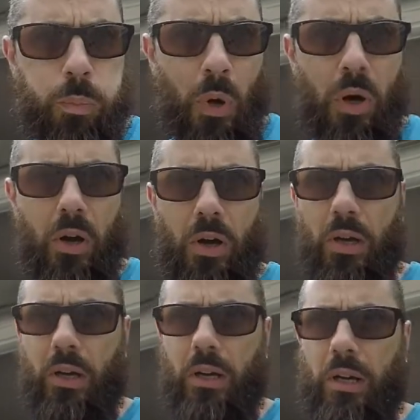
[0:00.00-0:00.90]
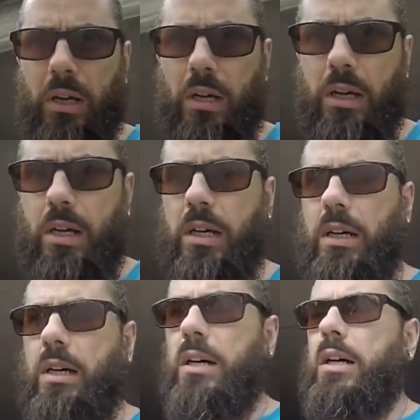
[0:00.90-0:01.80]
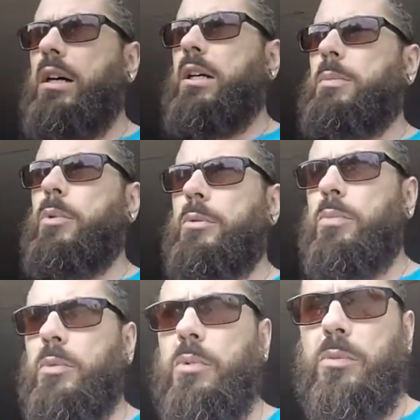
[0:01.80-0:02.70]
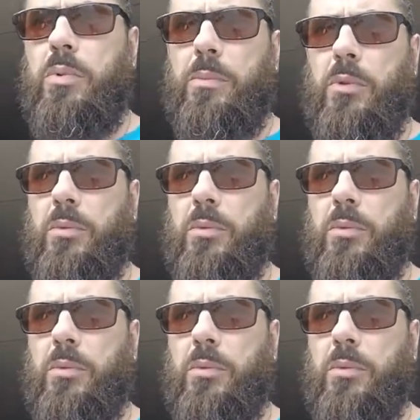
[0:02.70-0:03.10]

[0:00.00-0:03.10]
But, but, but, but, but,